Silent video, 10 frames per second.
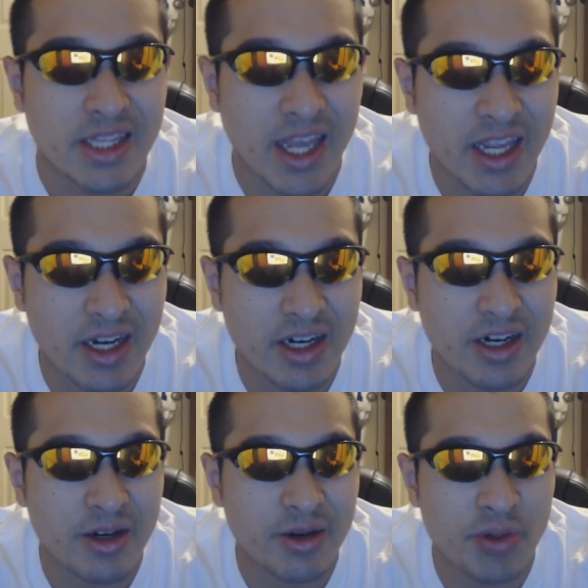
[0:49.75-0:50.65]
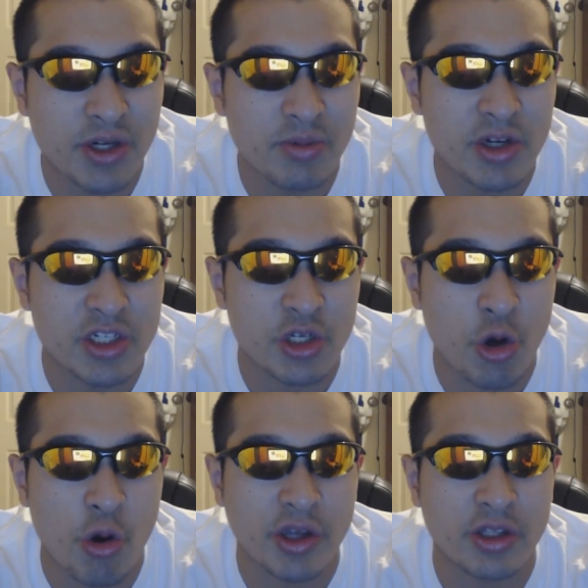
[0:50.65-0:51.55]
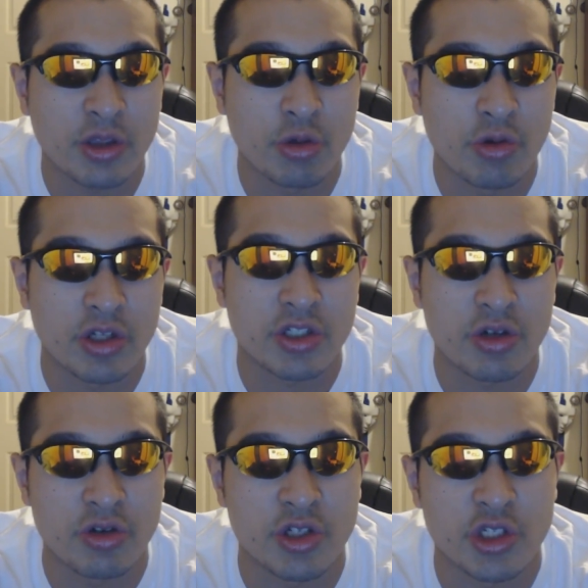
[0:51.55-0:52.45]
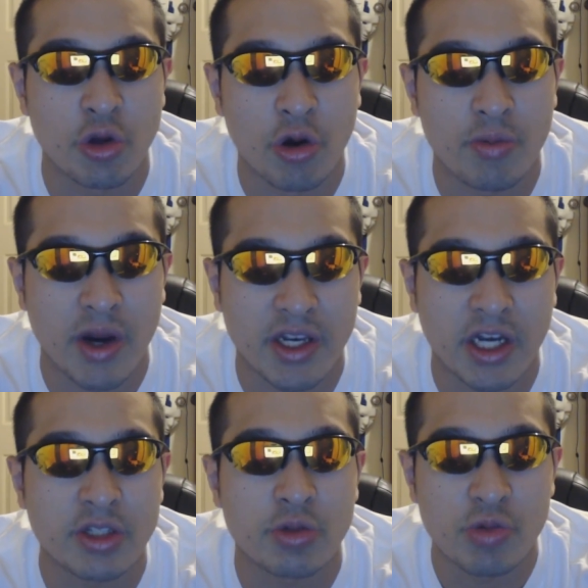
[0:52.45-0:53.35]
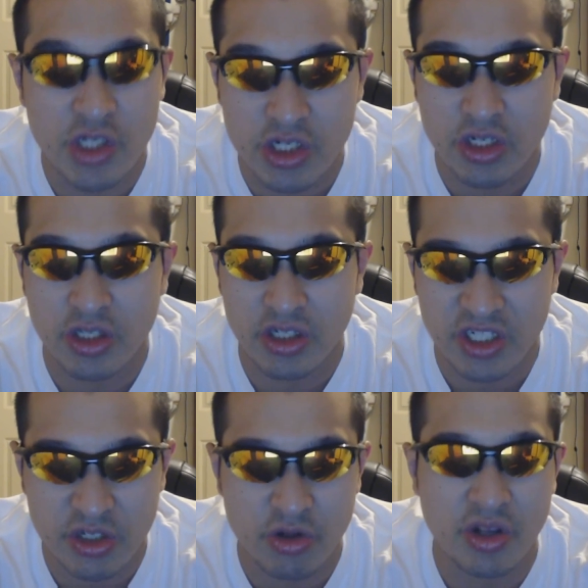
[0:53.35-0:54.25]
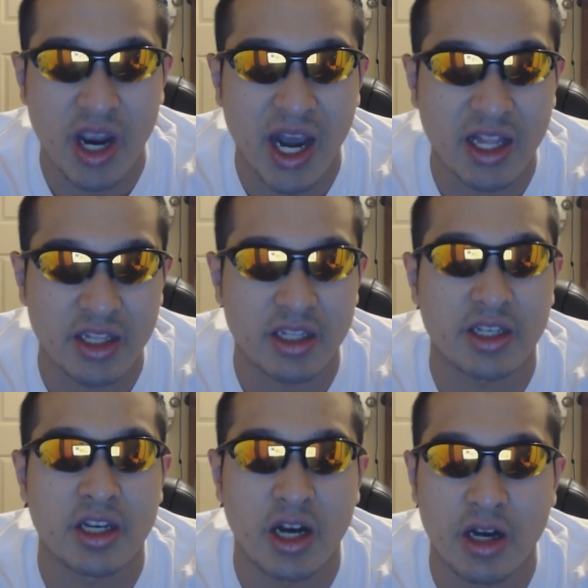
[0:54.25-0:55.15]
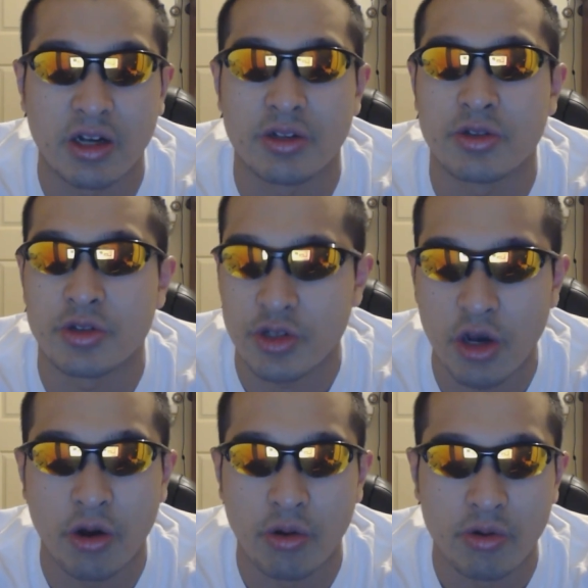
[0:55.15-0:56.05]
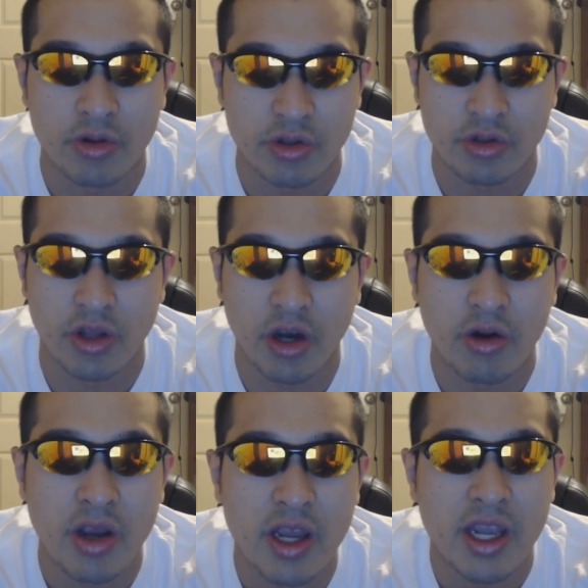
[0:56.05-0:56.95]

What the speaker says: they are pretty much going through a certain storm right now to reach the certain island called Zou, you know?